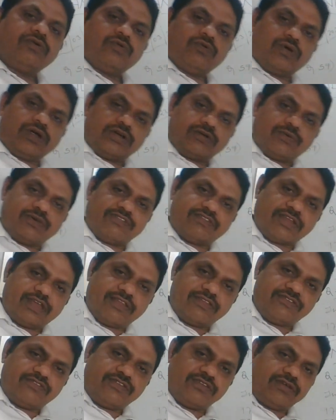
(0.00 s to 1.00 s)
what was
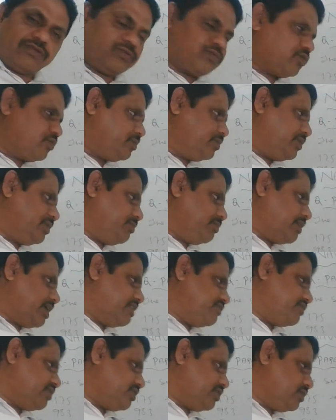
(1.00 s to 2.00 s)
answer would be
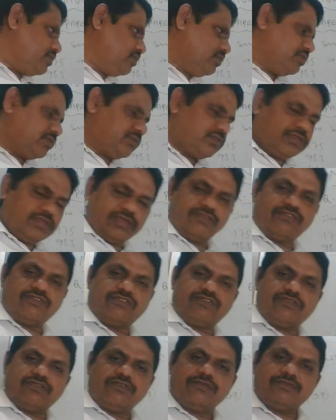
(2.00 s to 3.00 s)
matching to
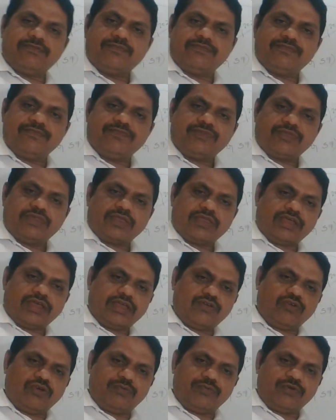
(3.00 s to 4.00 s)
this.
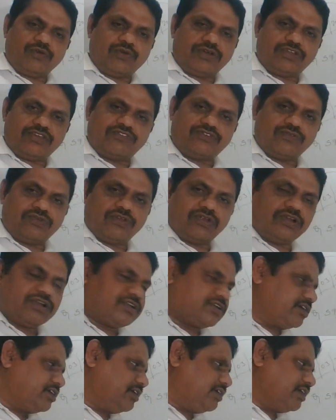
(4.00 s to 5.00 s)
I hope you understood
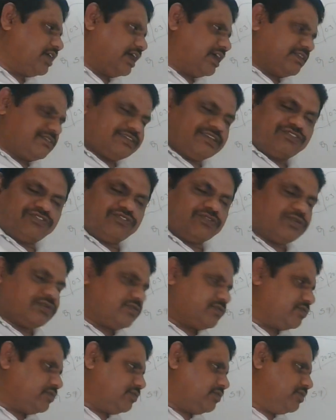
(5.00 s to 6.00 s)
already. I'll just show
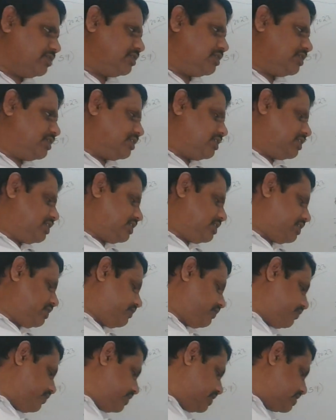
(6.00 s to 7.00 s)
you.
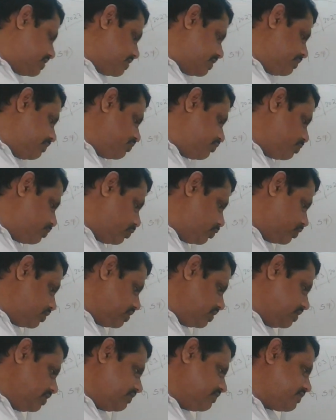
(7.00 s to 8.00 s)
If it comes more
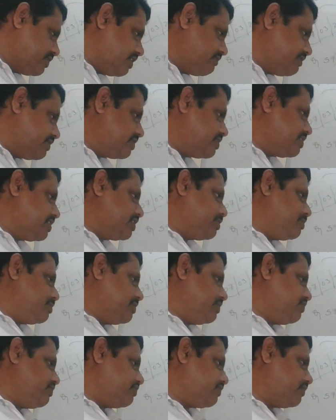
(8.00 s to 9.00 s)
than 7, that
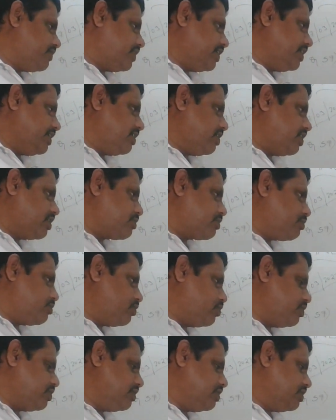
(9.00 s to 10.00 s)
means 5 or
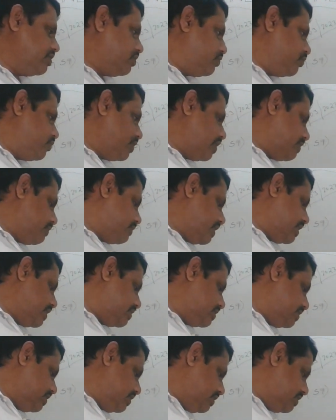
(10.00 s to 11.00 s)
more. We have
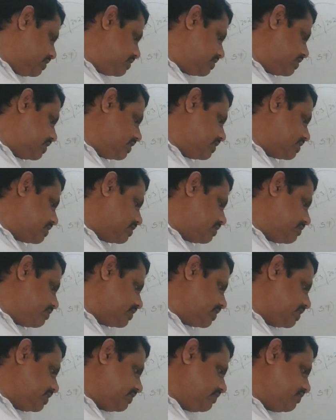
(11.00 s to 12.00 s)
added
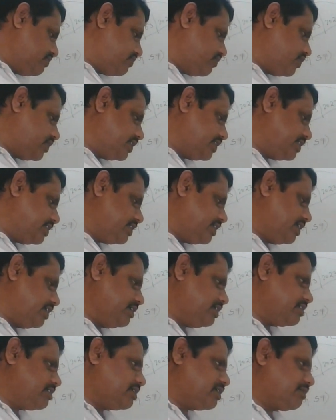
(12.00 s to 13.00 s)
that is
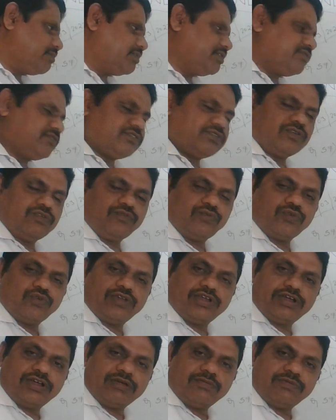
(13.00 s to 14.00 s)

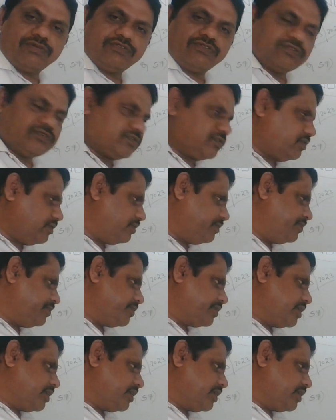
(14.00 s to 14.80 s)
4800.